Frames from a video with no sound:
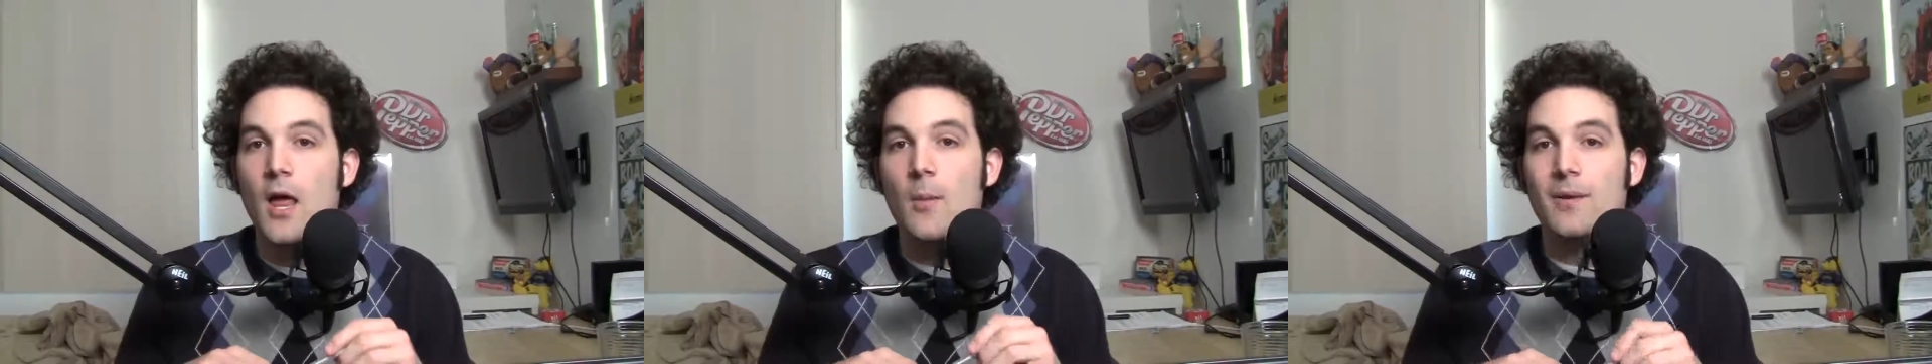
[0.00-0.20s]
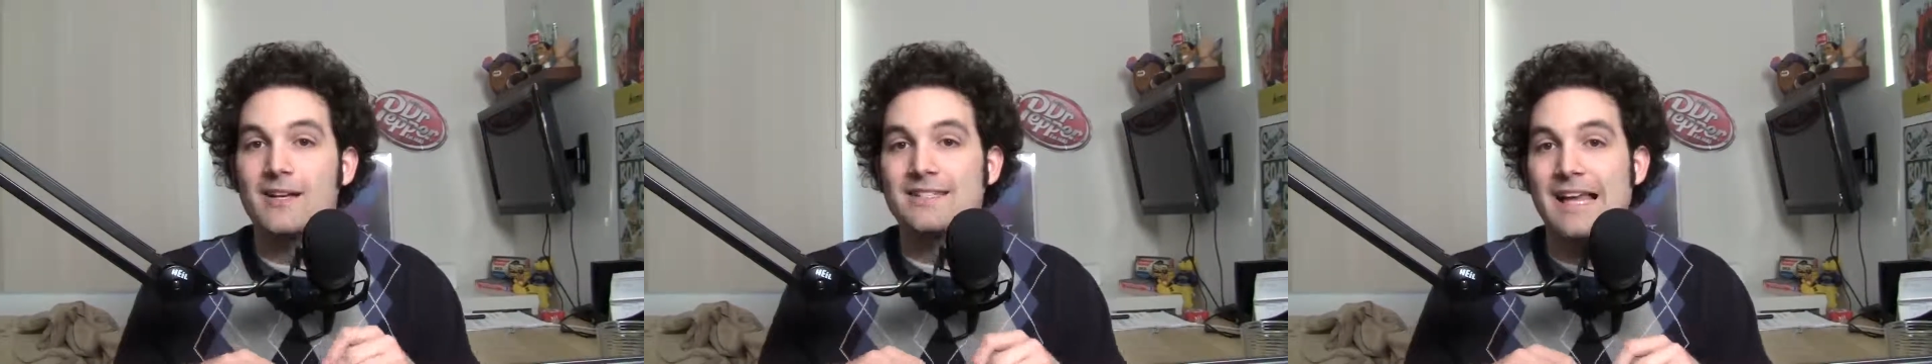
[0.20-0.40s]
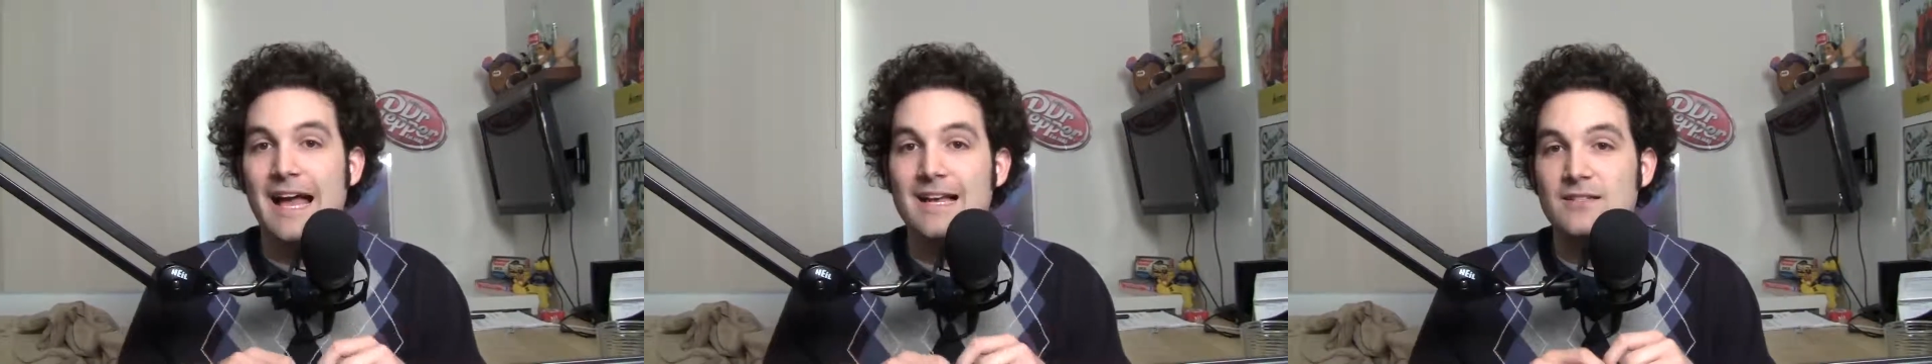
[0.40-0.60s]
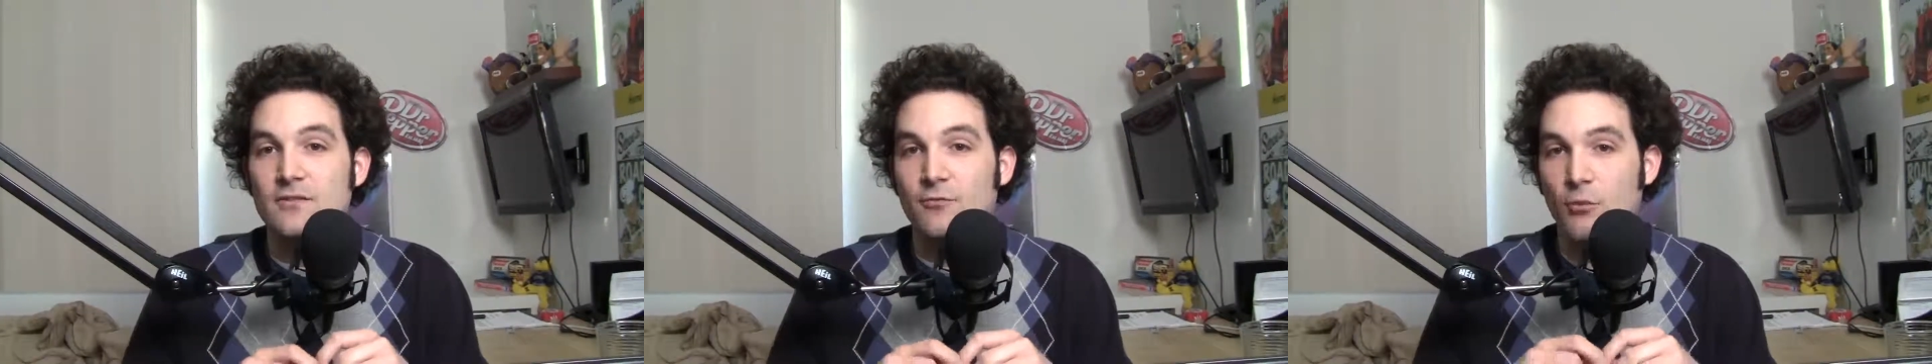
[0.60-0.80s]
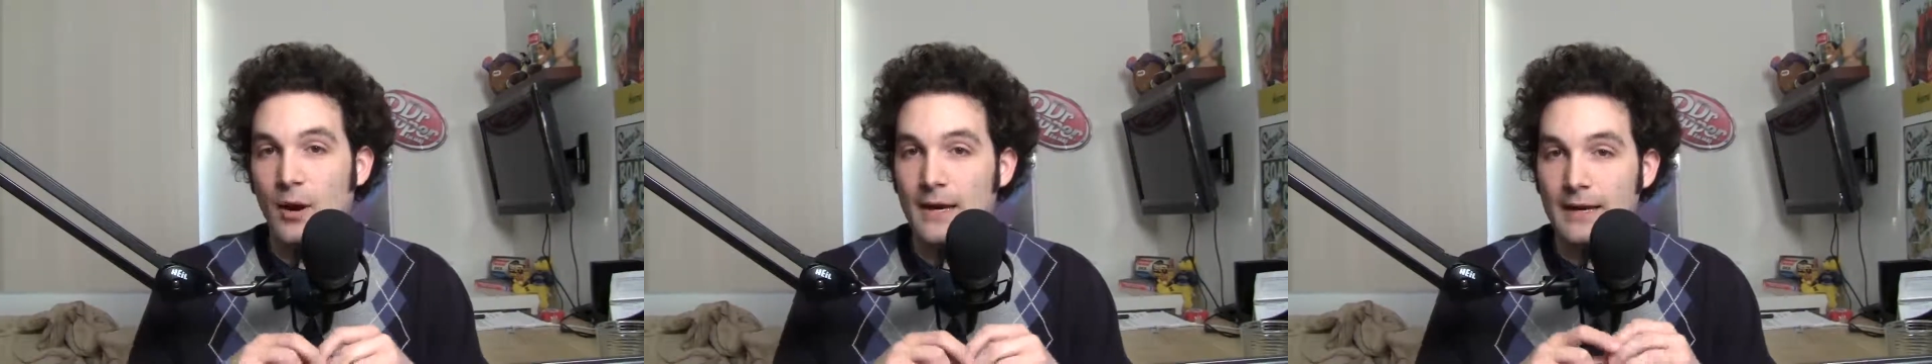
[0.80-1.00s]
because as
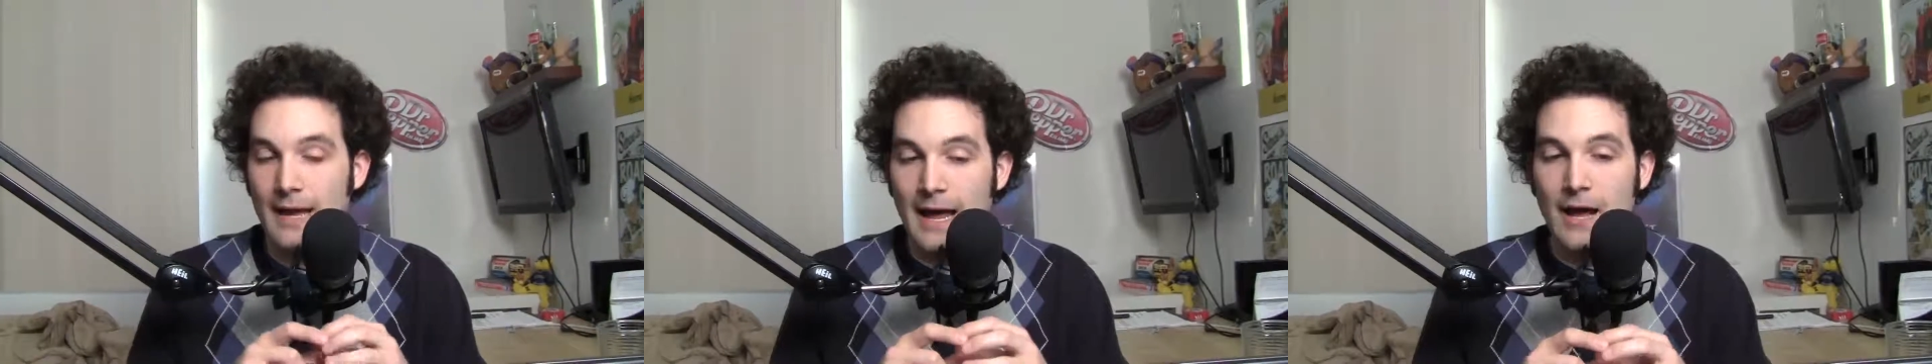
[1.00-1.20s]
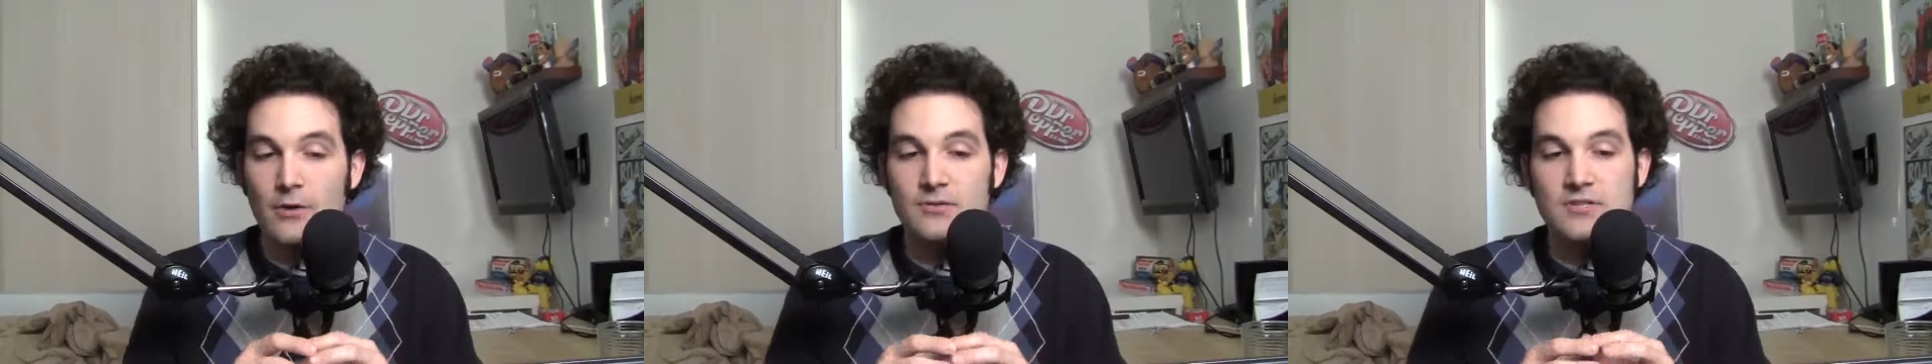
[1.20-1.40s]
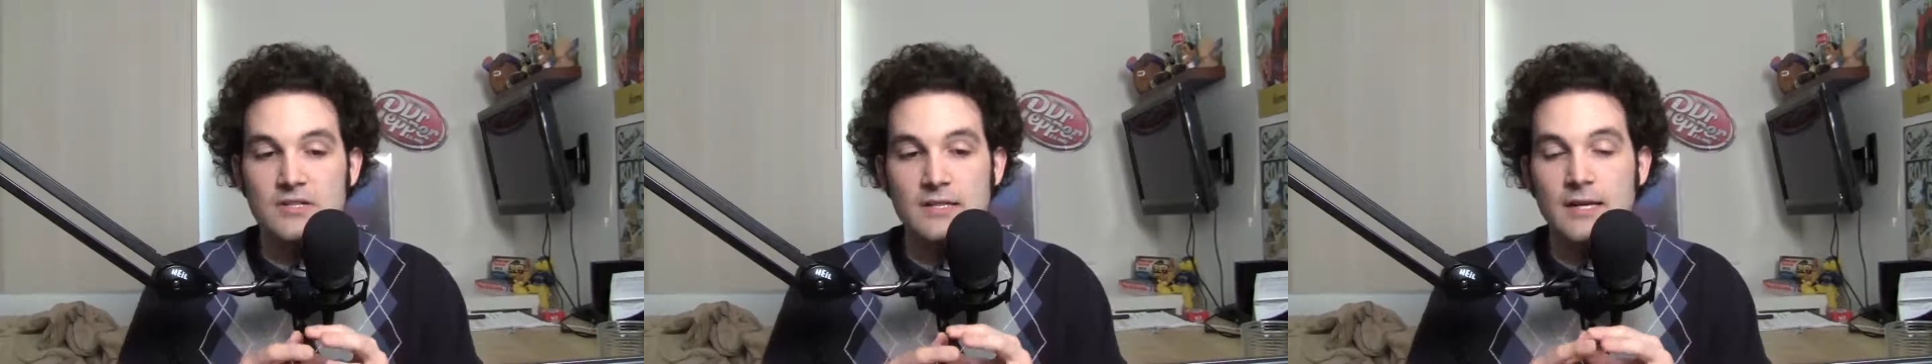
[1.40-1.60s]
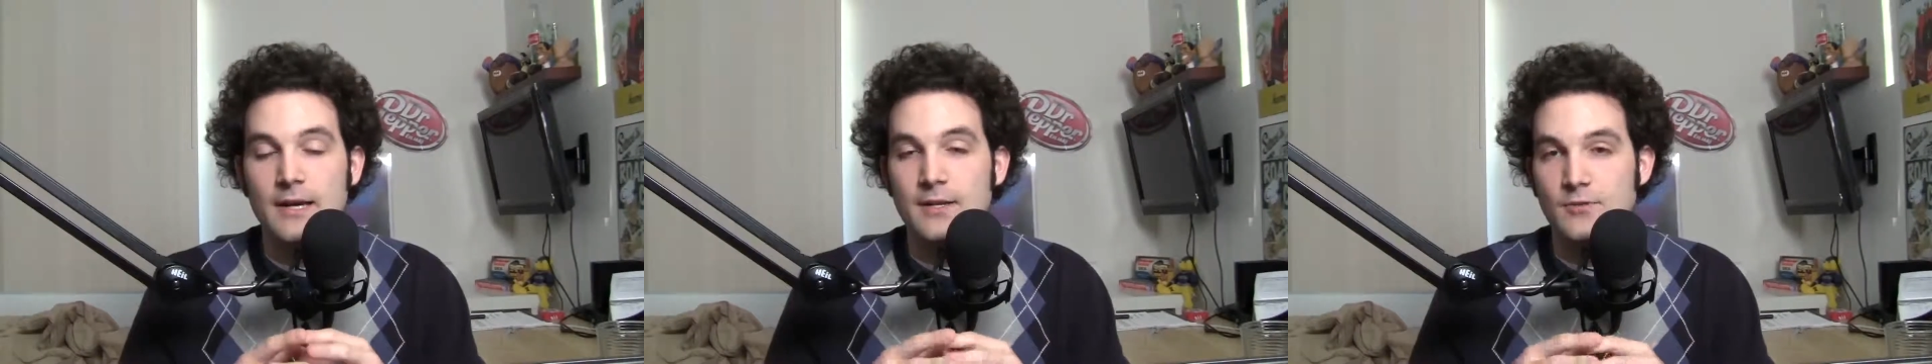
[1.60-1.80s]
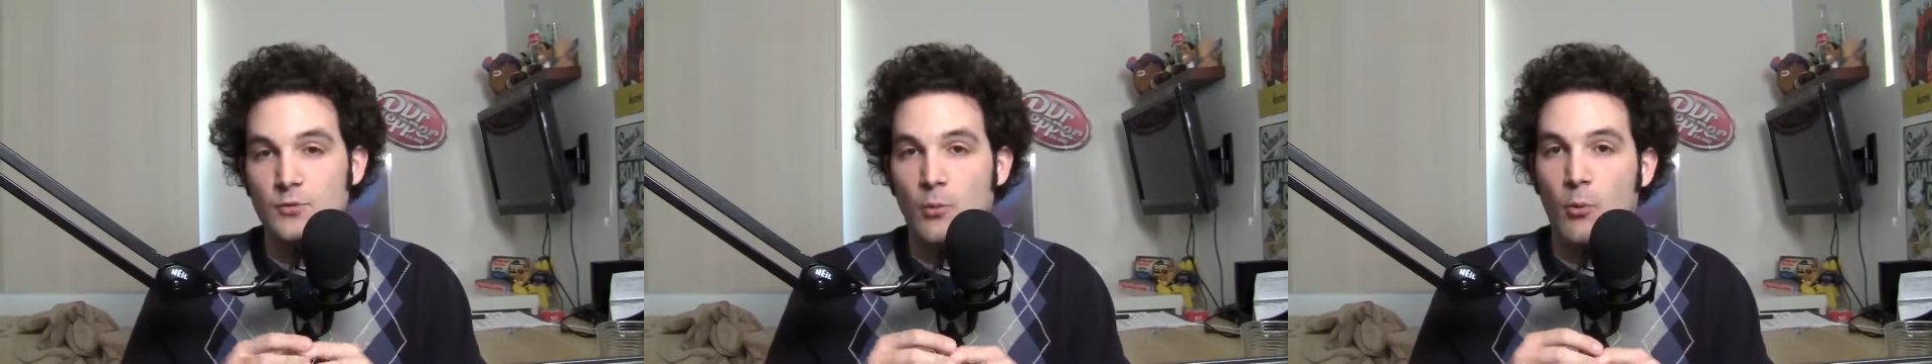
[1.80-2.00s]
of right now,
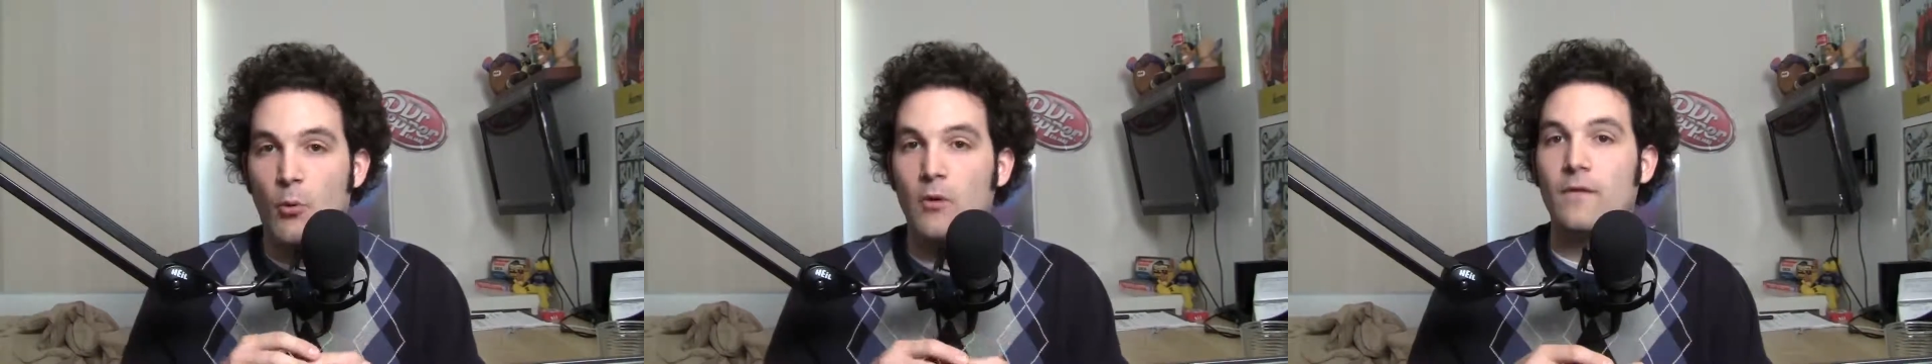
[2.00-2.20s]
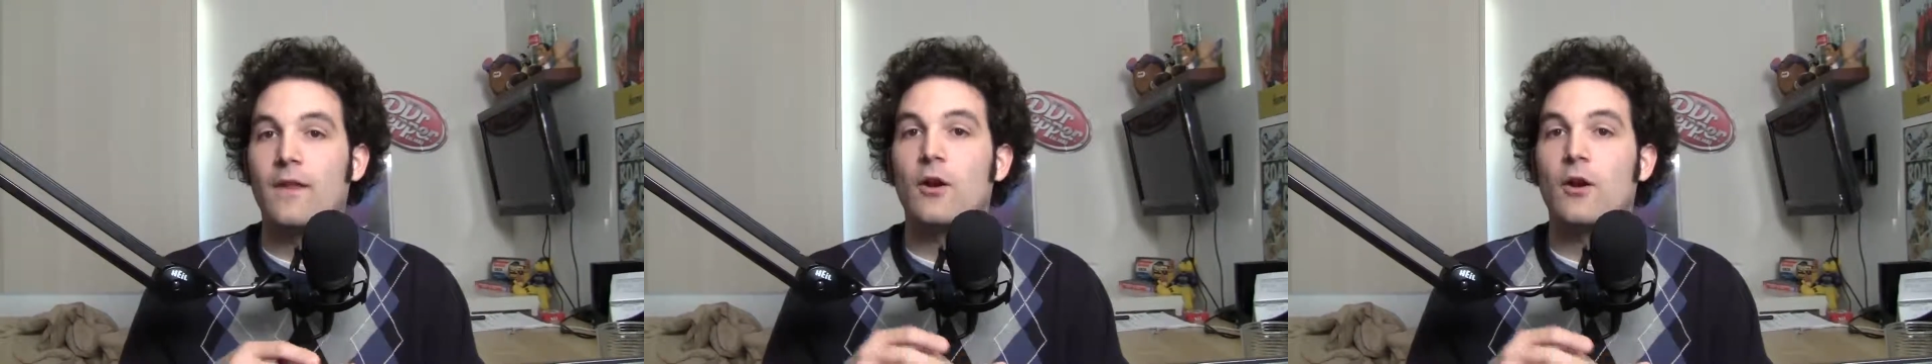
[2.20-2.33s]
CNET is reporting